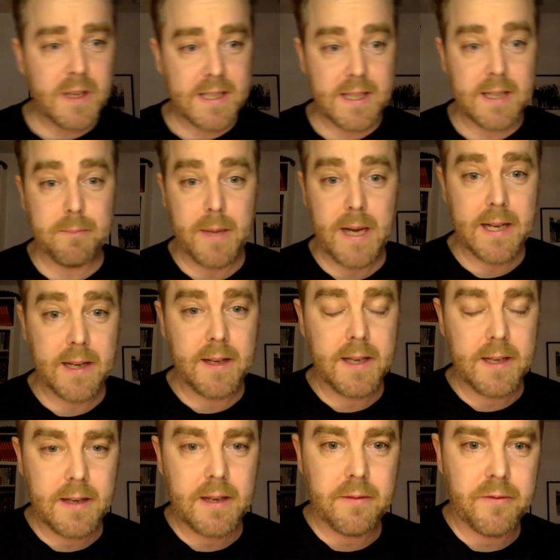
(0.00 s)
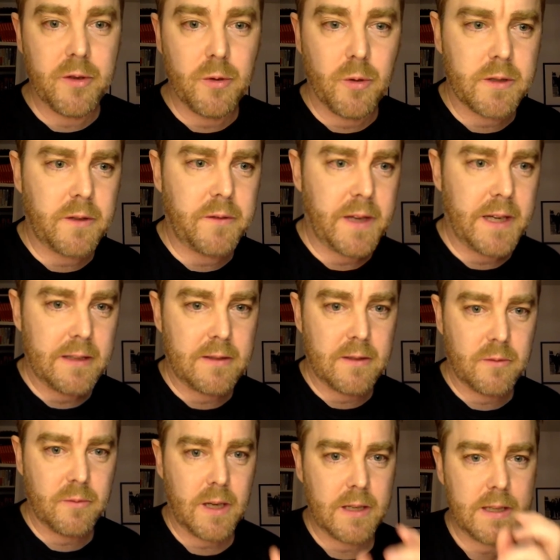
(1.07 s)
did Maiden, he did a few other things
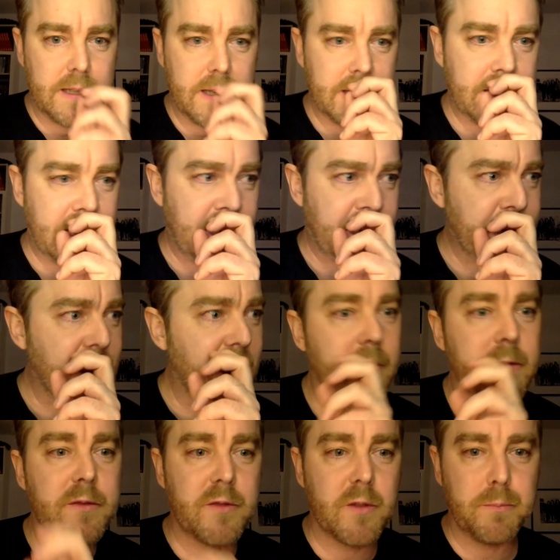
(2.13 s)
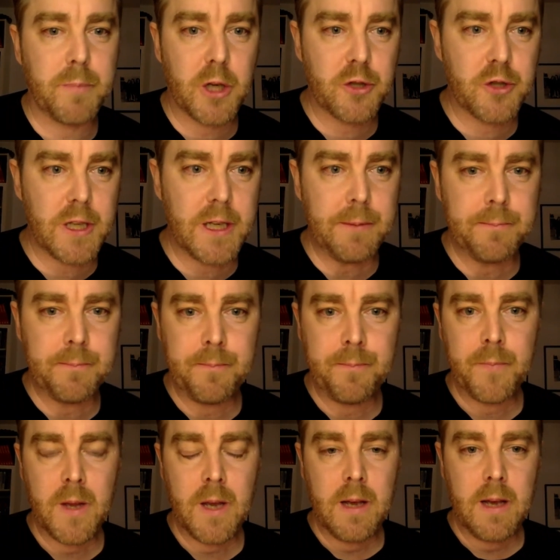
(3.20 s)
as well. He did cover for Budgie,
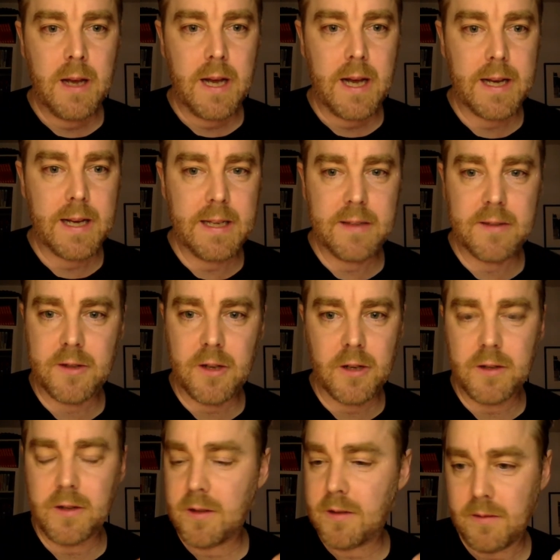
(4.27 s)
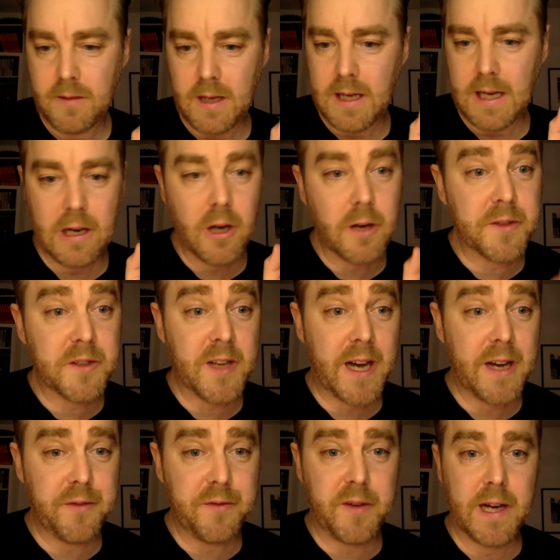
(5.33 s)
and he's done a lot of
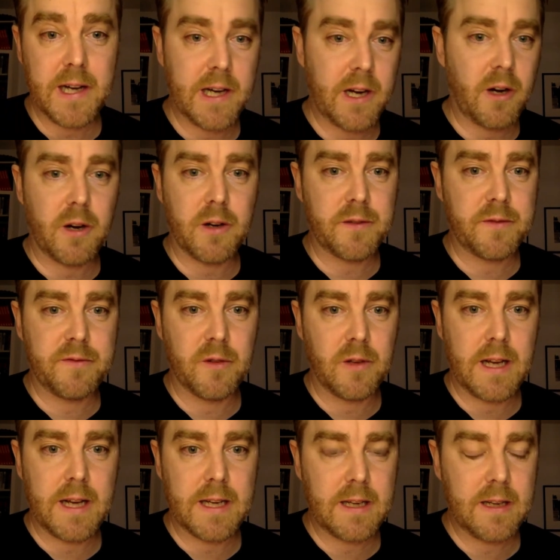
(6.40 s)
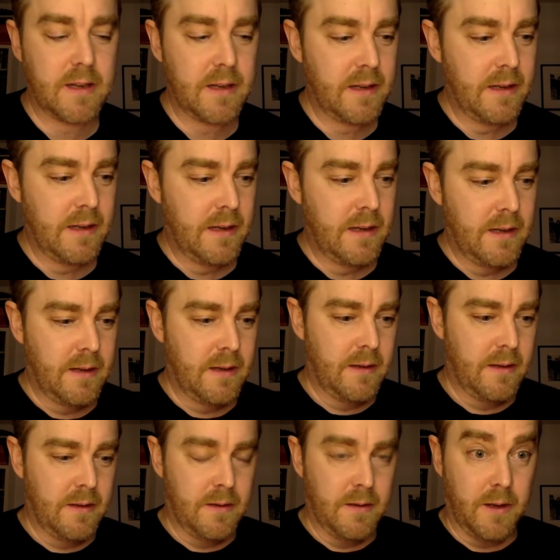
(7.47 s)
sci-fi art for like
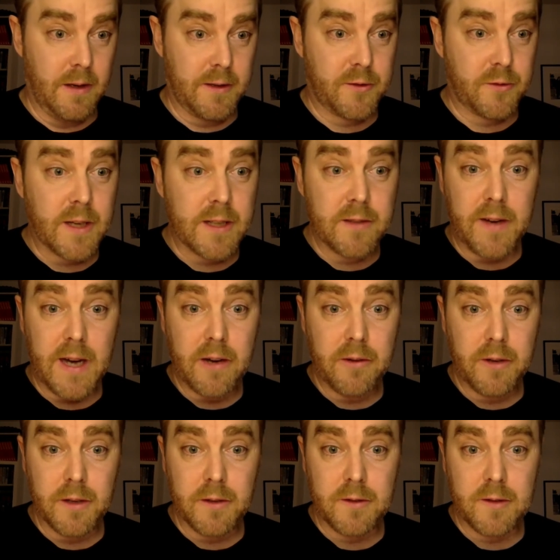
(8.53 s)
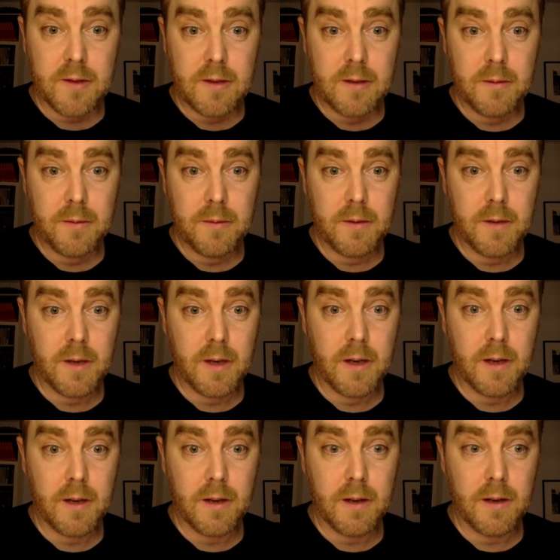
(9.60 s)
Stratovarius,
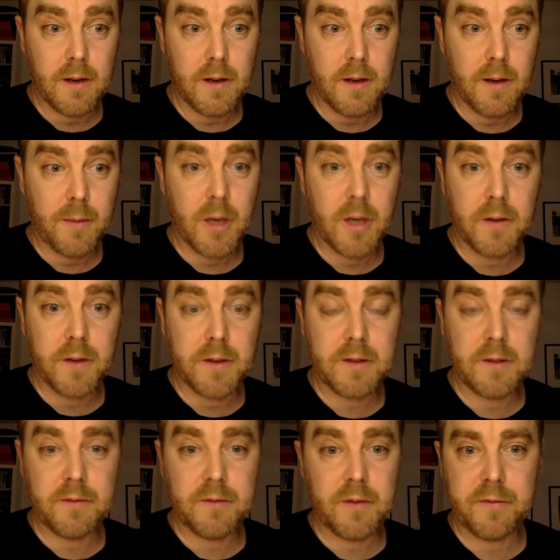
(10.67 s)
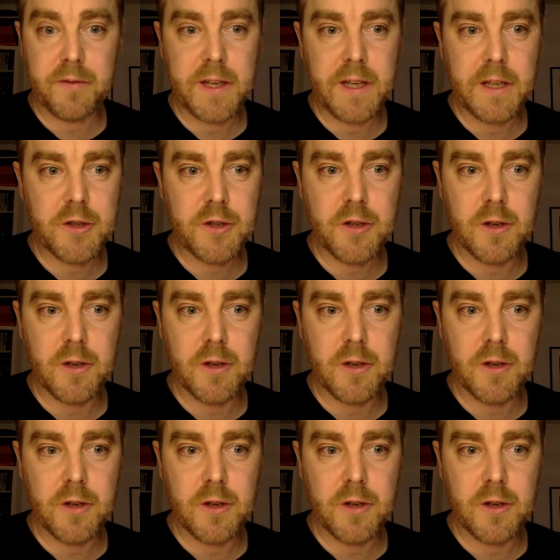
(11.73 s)
among others, a Finnish